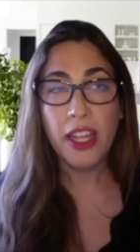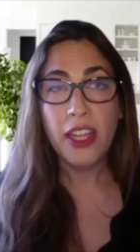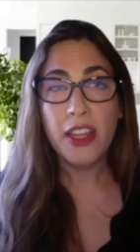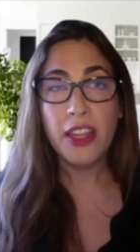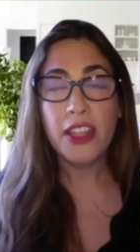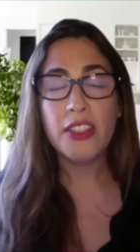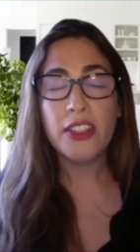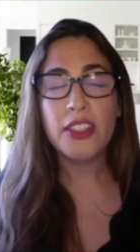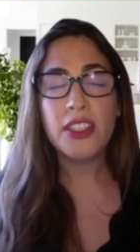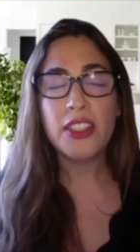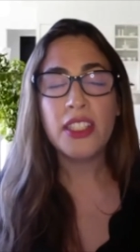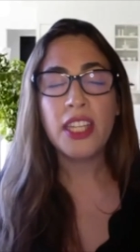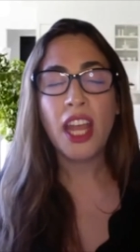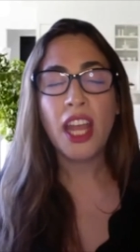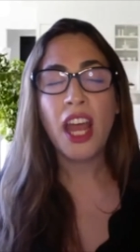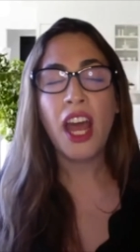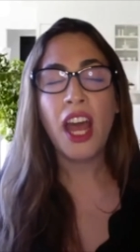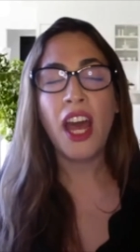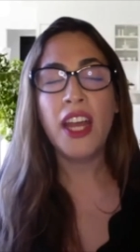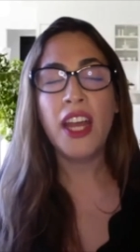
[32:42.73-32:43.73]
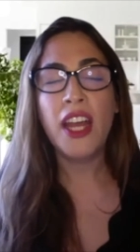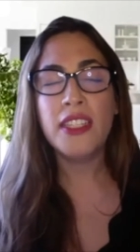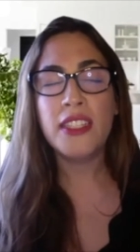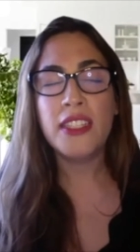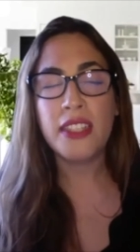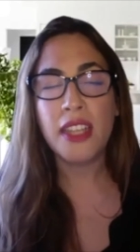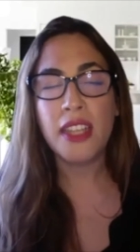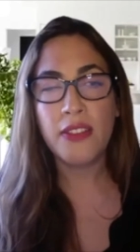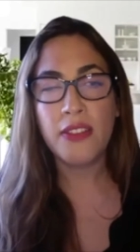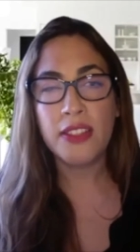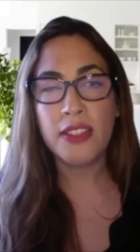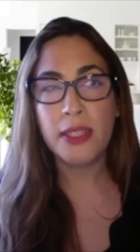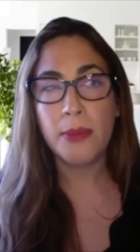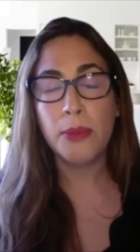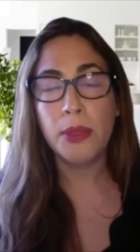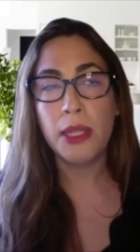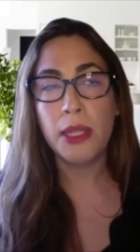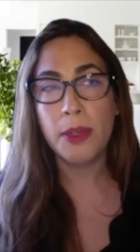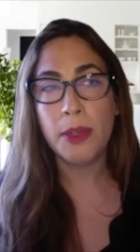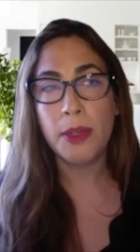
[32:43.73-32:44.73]
there's tons of
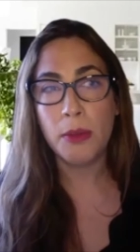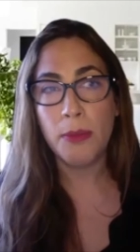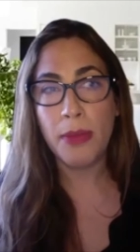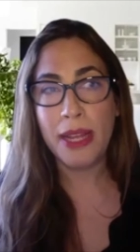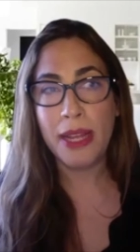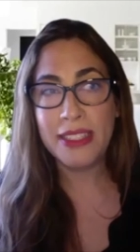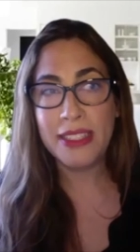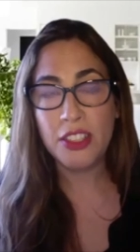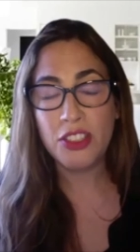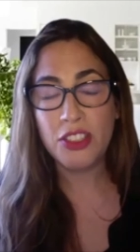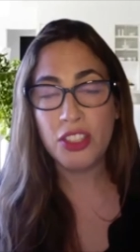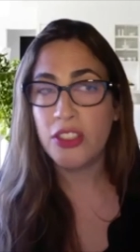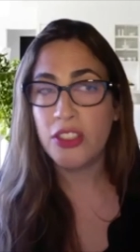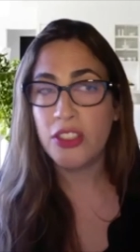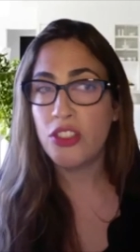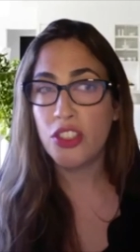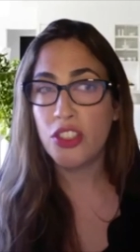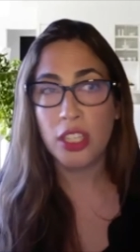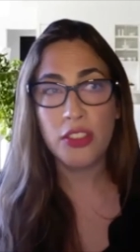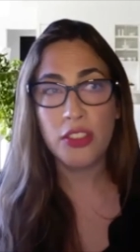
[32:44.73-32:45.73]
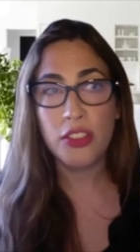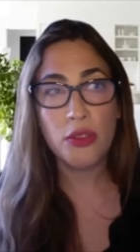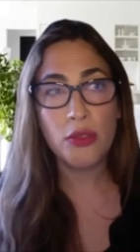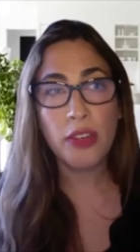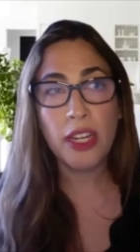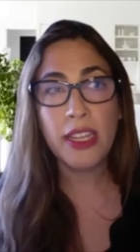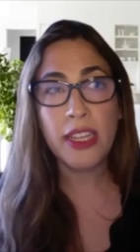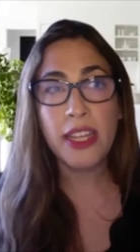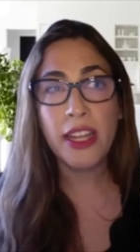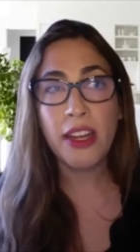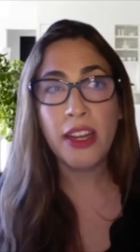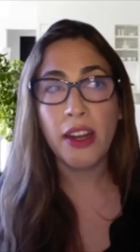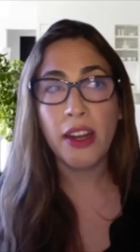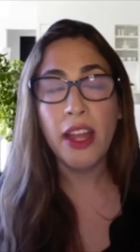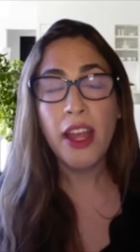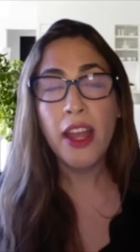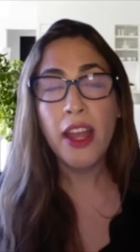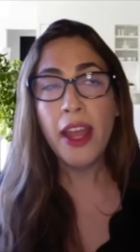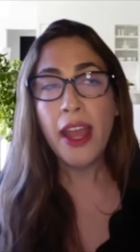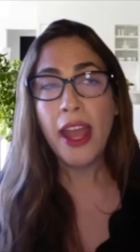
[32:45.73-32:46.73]
subliminal messages just right there
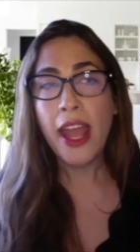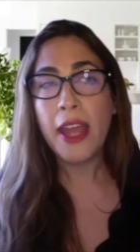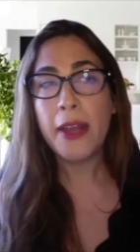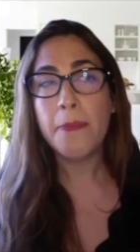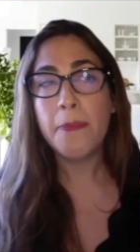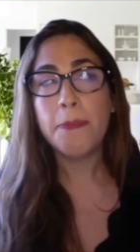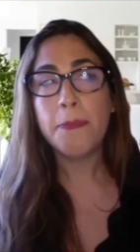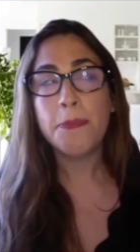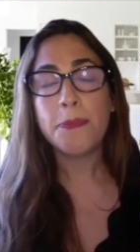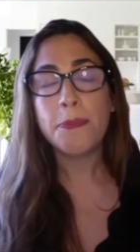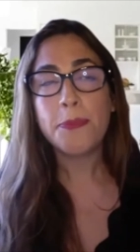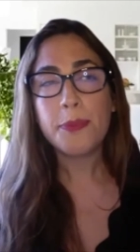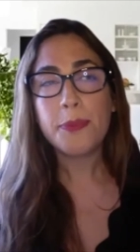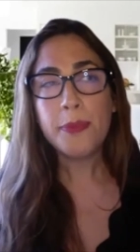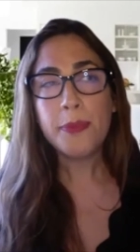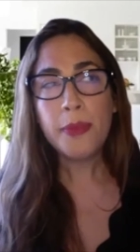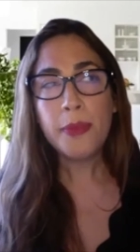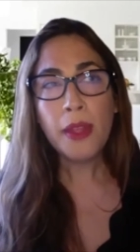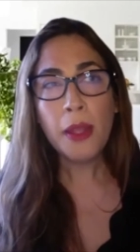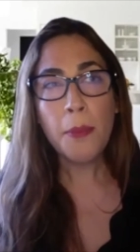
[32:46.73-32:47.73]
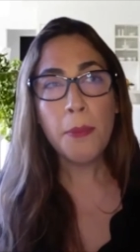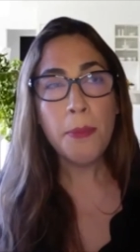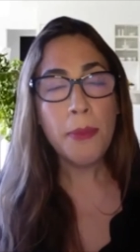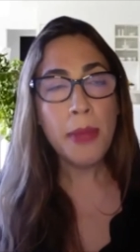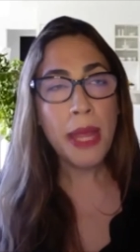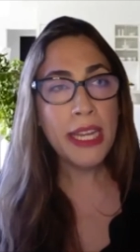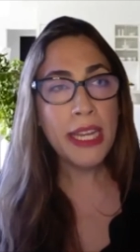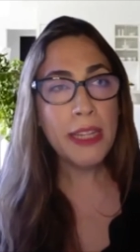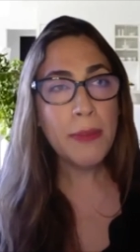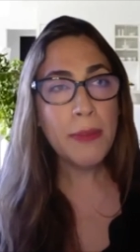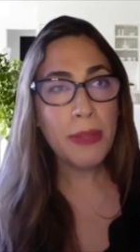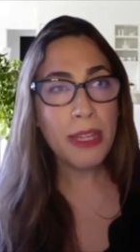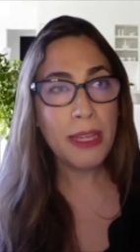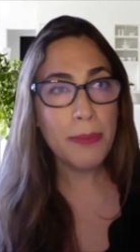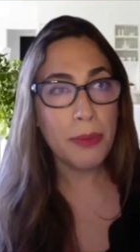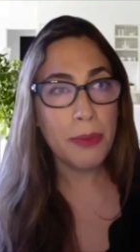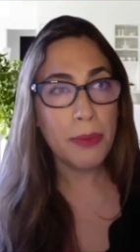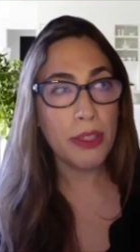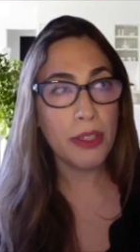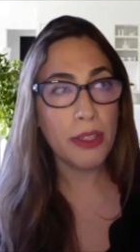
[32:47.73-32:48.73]
and many
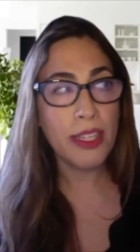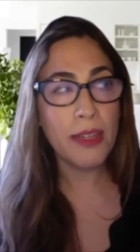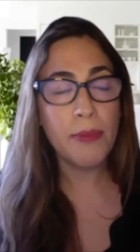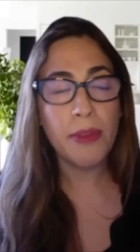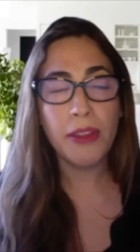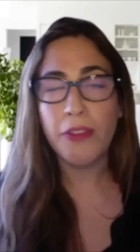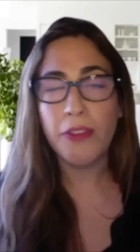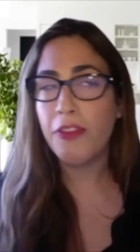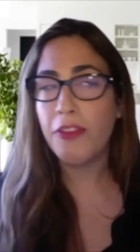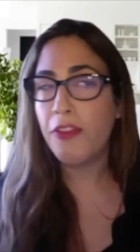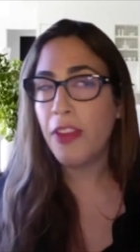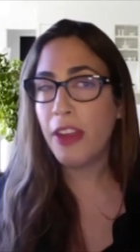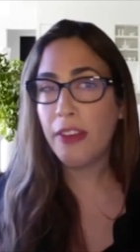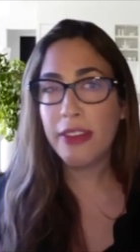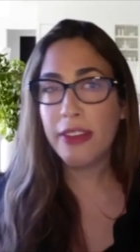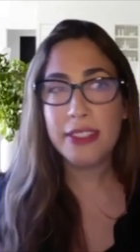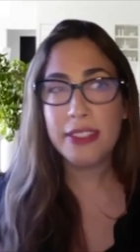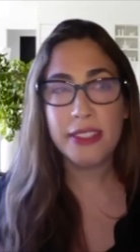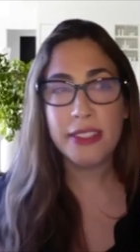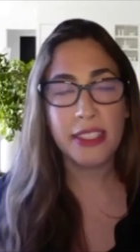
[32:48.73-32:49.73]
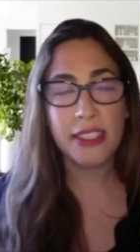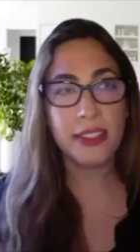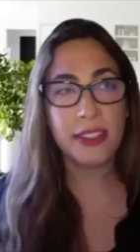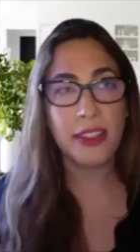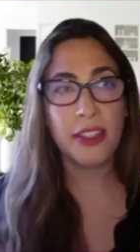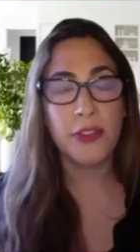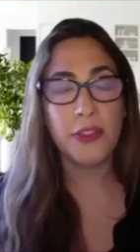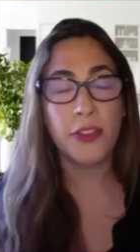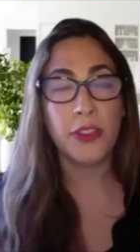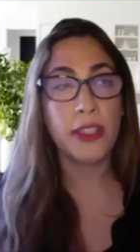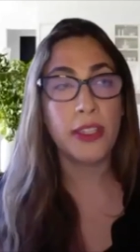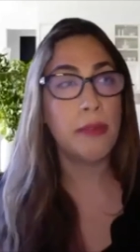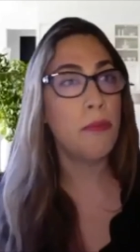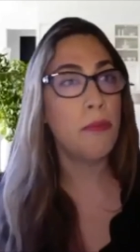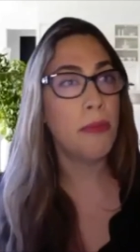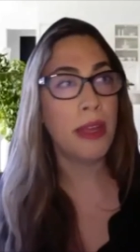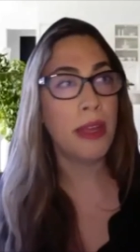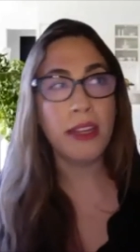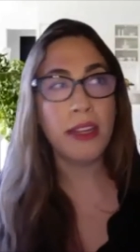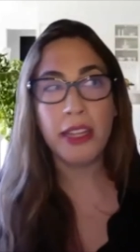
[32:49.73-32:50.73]
people can be very successful
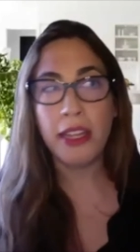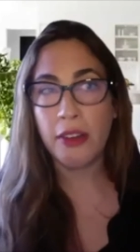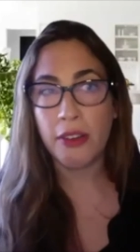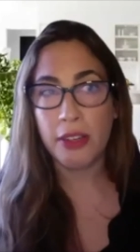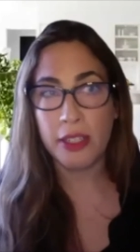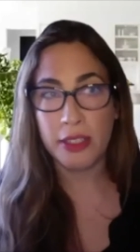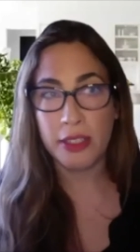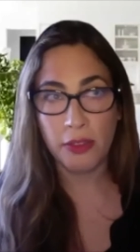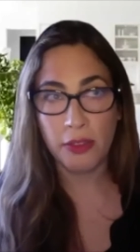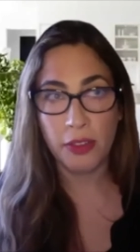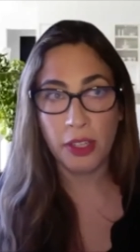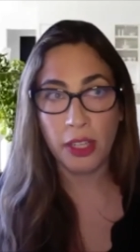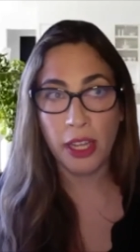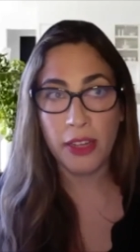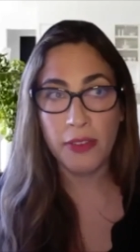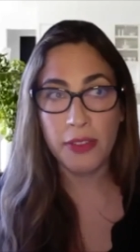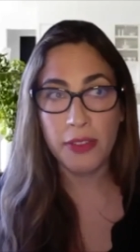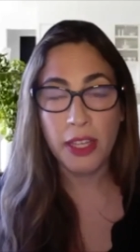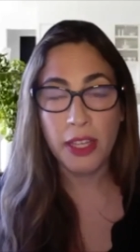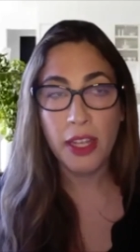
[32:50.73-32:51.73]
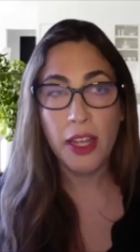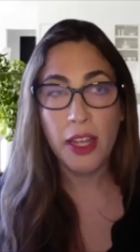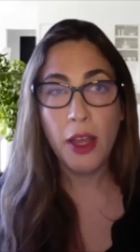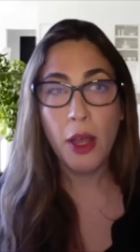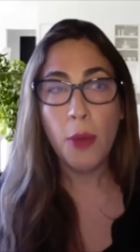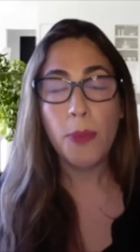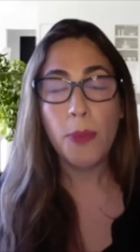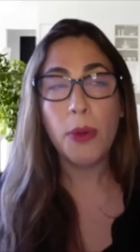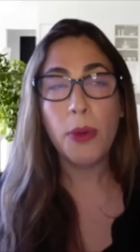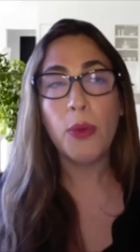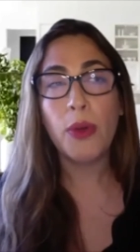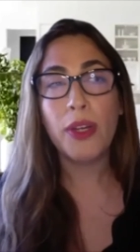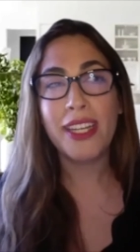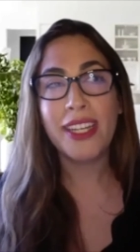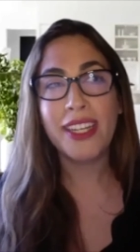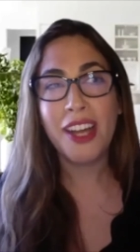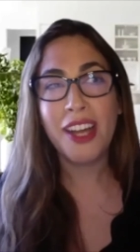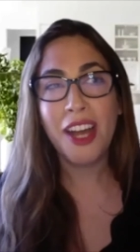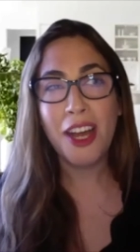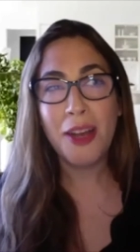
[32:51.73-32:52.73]
in many areas of their lives but when
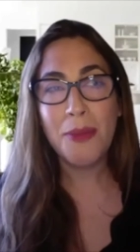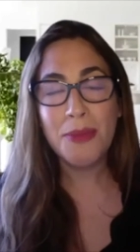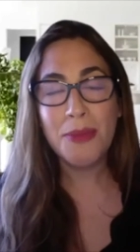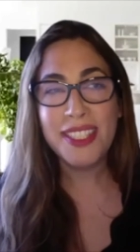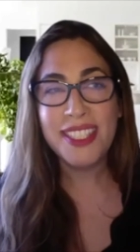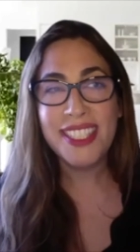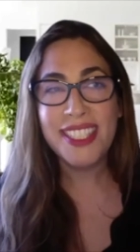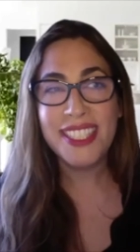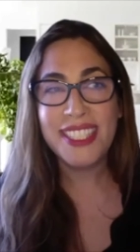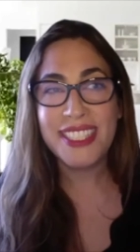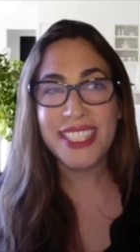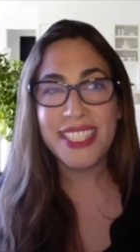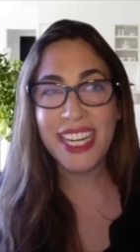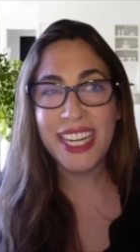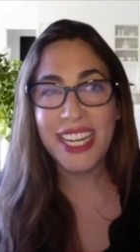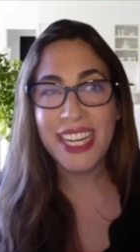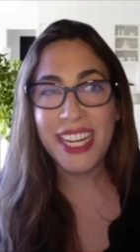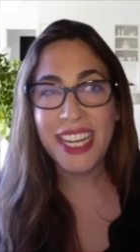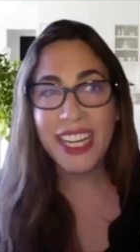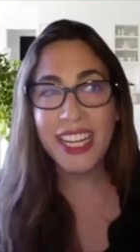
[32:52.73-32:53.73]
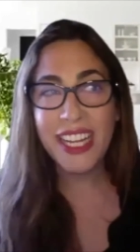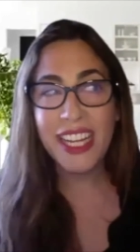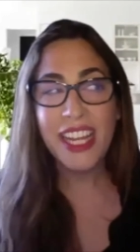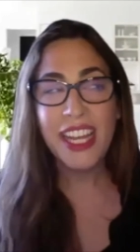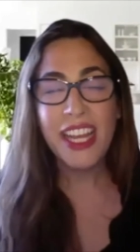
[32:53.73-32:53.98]
it comes to dating